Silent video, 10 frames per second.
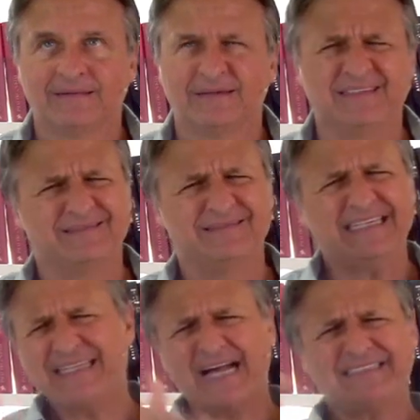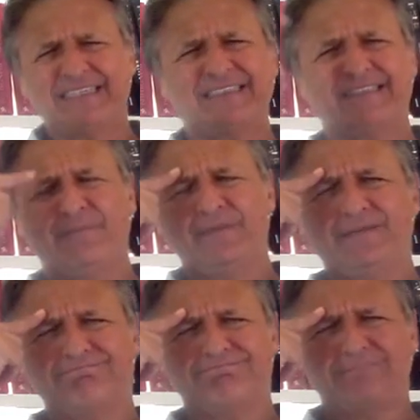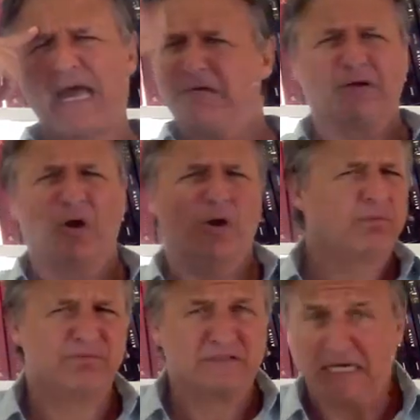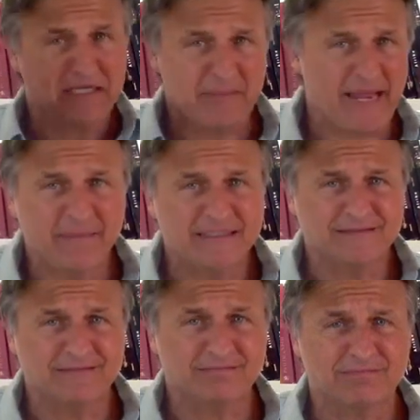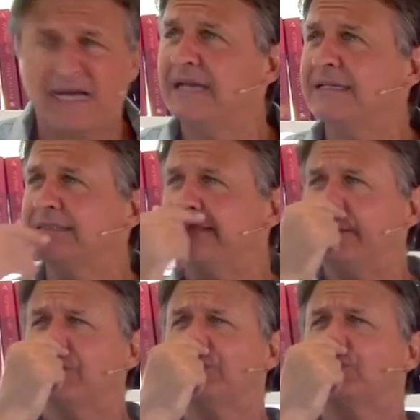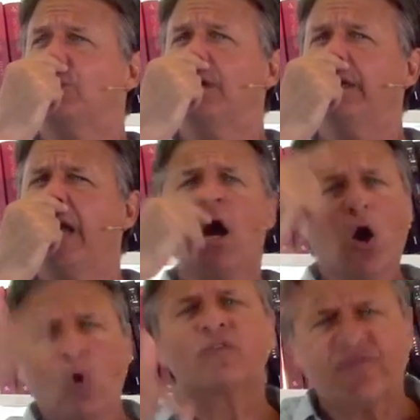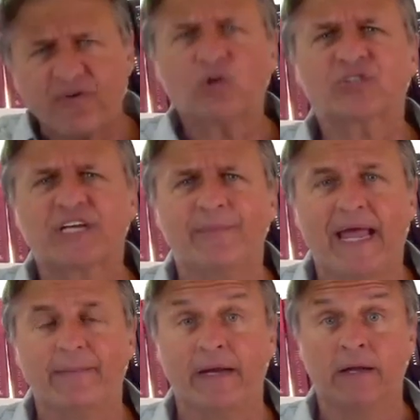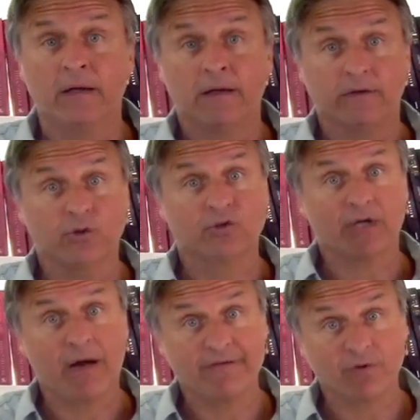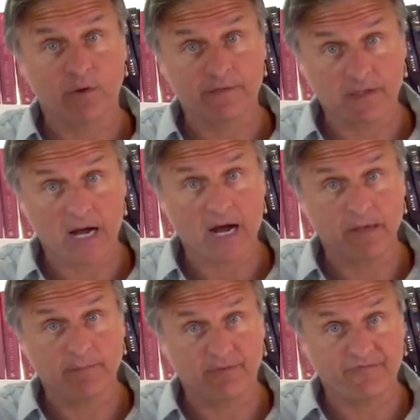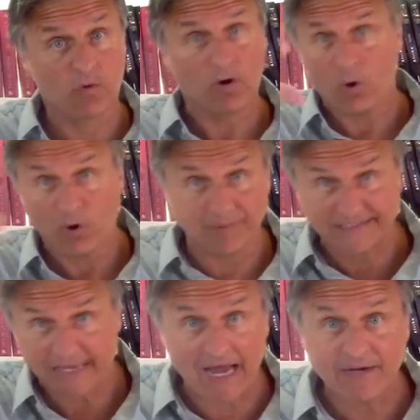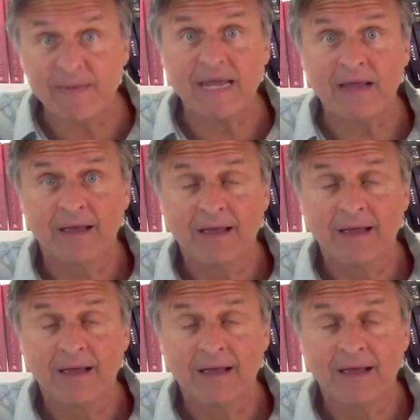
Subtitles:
And didn't God say something, I don't know, the Ten Commandments? Let's see which one. Oh, the first commandment, you shall have no other God before or beside me.